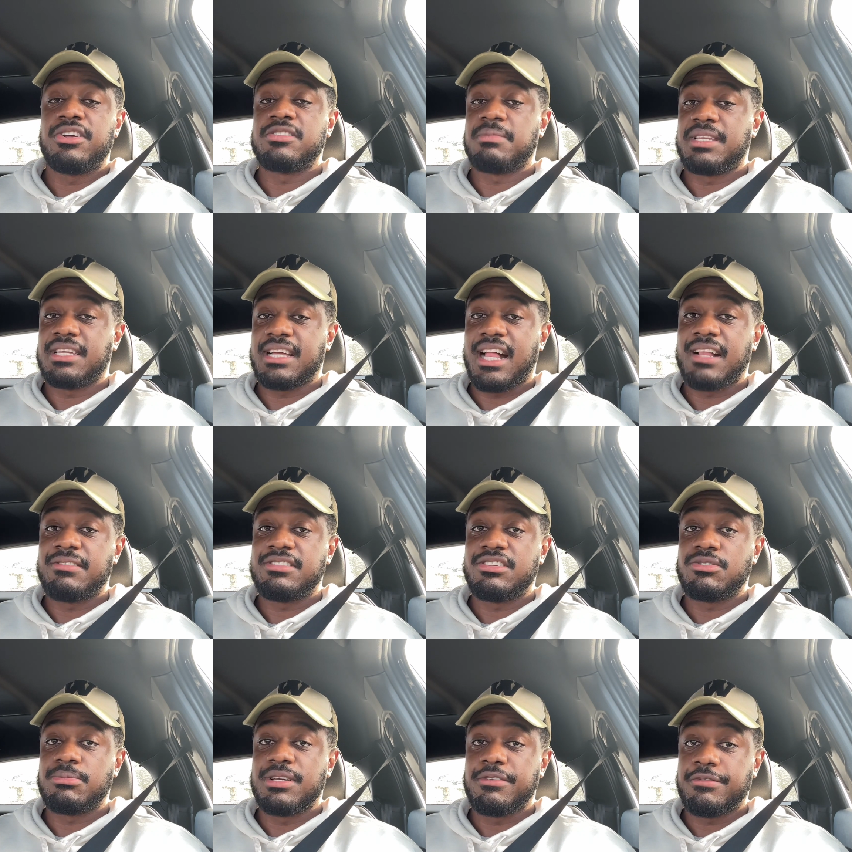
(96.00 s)
as many calories as
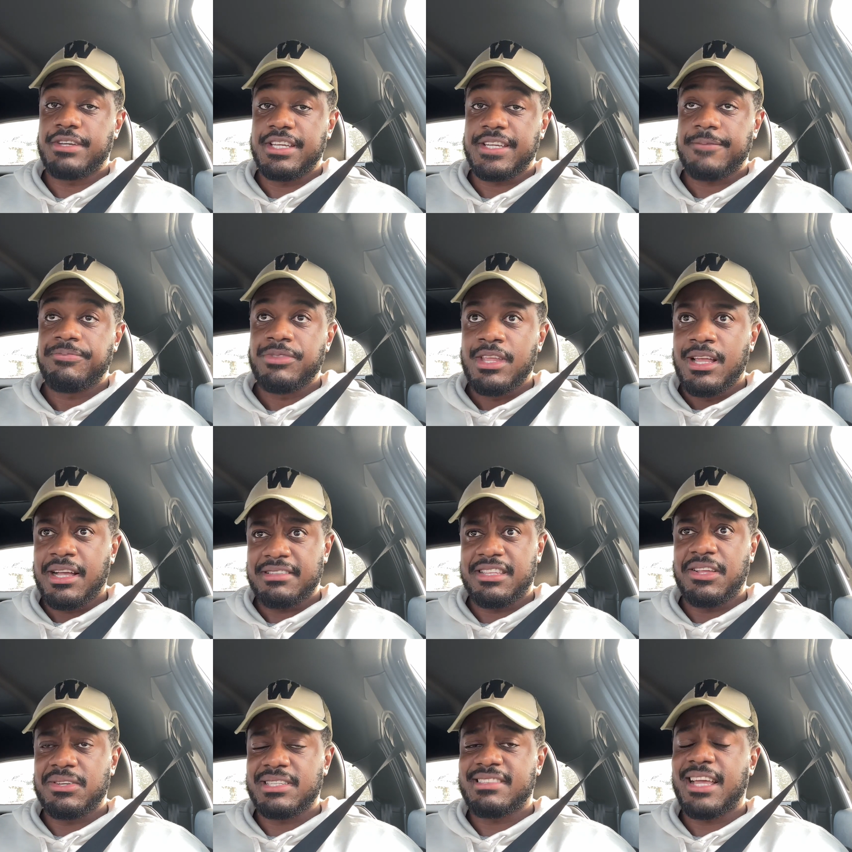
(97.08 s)
you may think. Because a
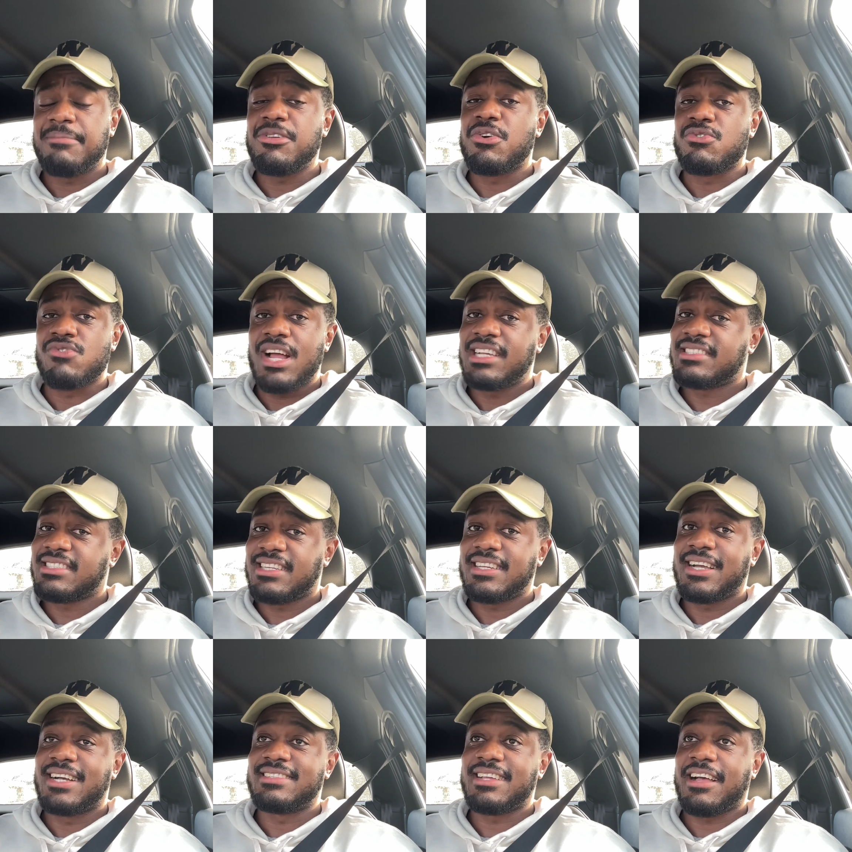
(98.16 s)
lot of time you're resting,
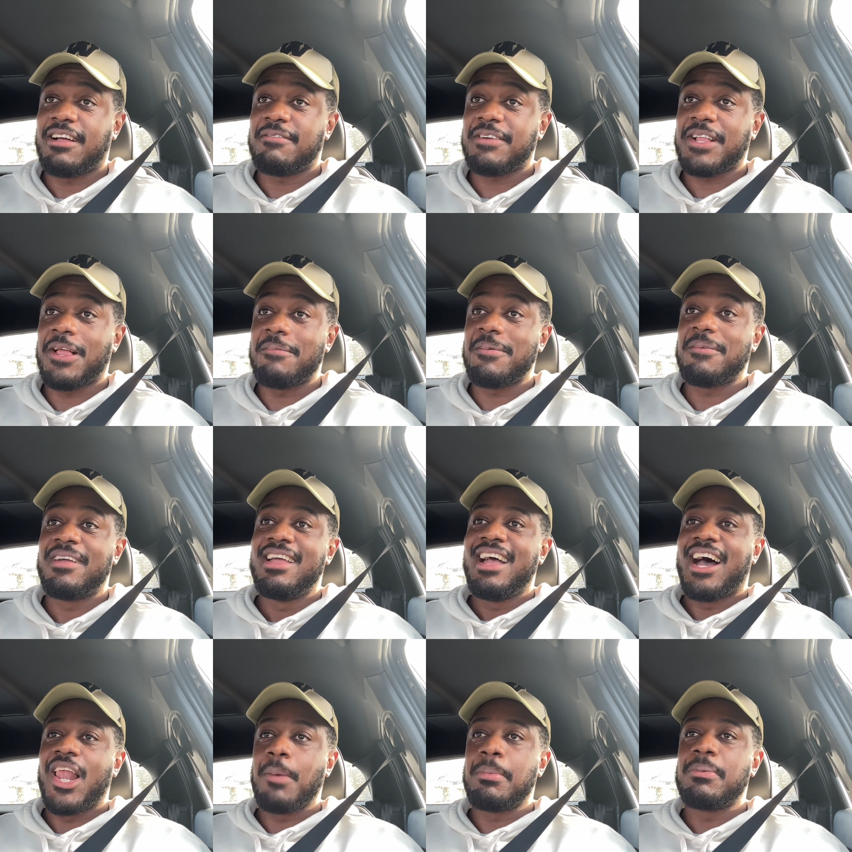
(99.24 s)
guys. I don't think a
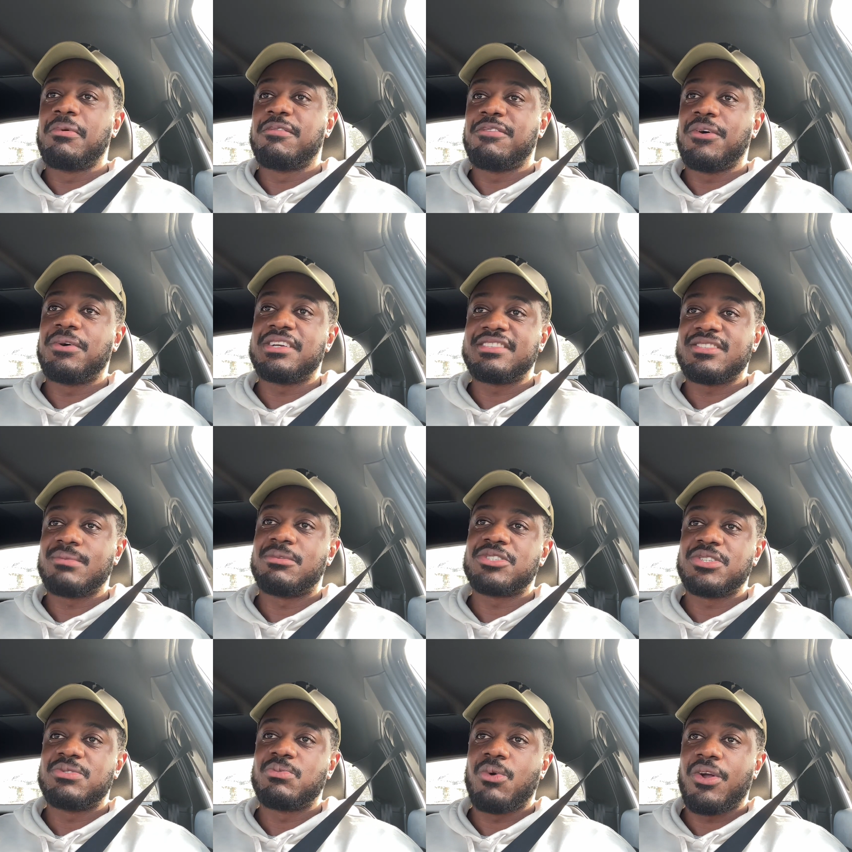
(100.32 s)
lot of people focus so much
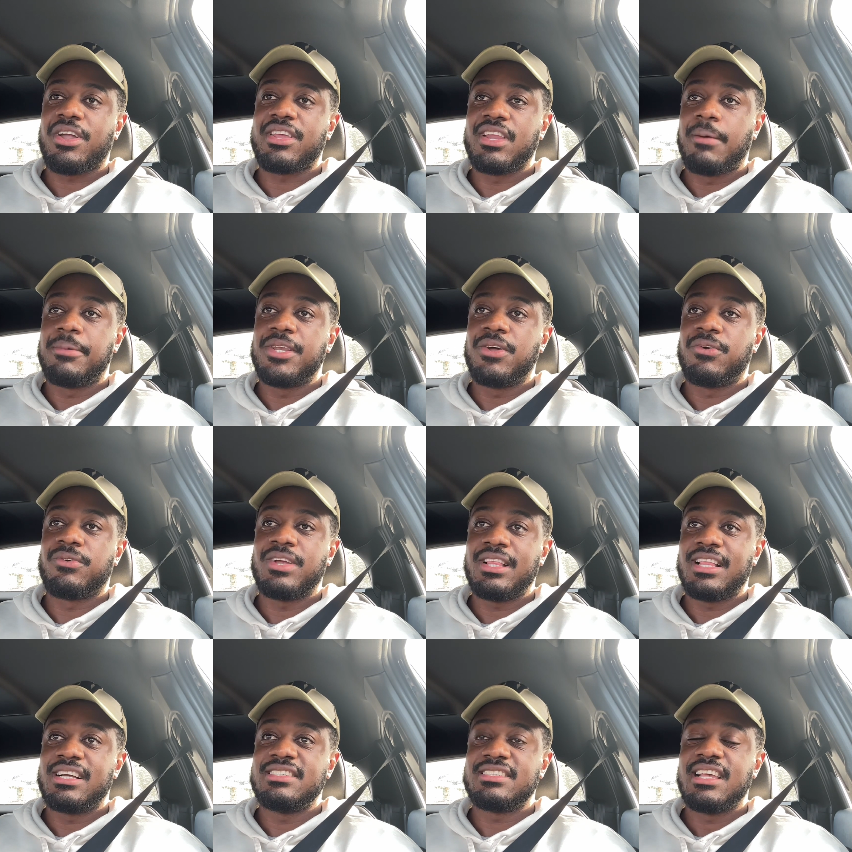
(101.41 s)
on working out, but don't
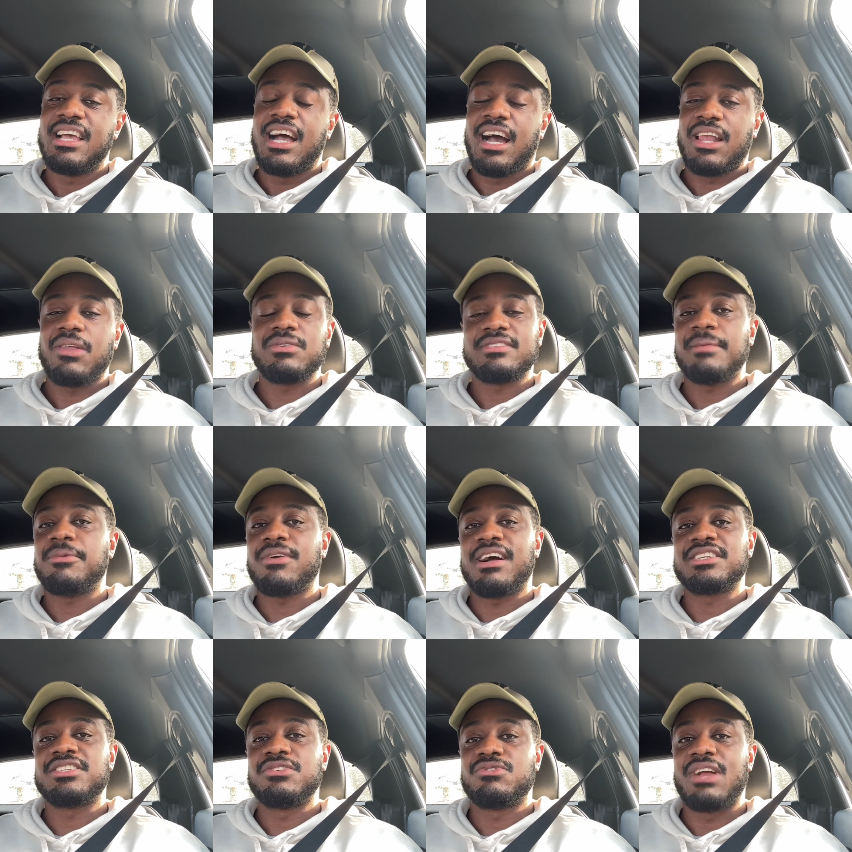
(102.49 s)
realize a lot of time you're
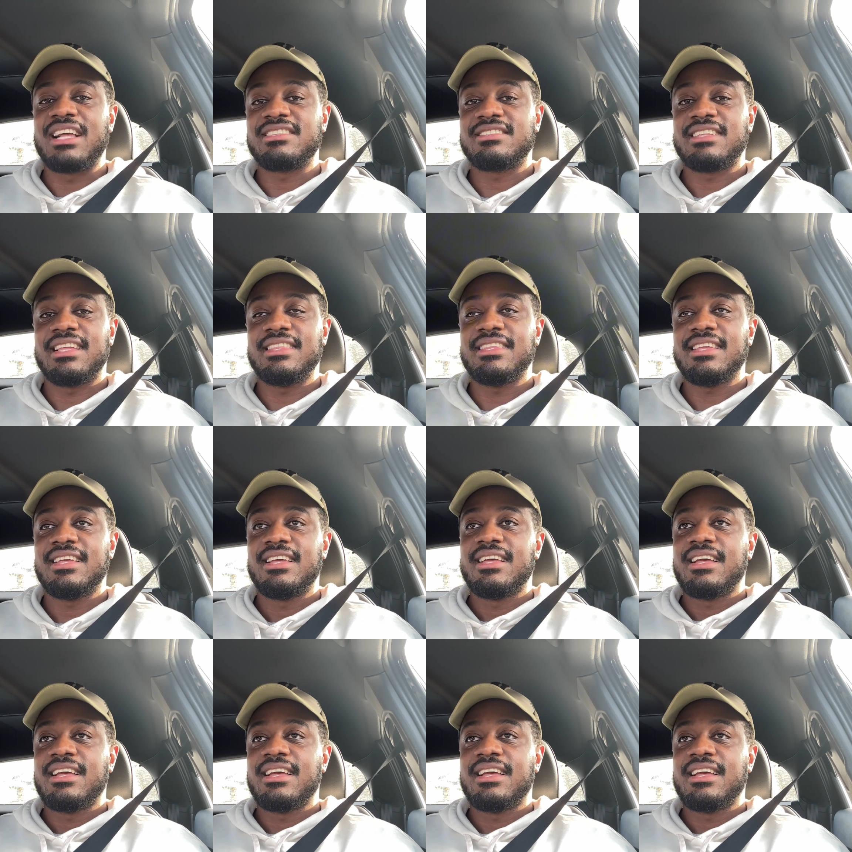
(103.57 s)
actually resting.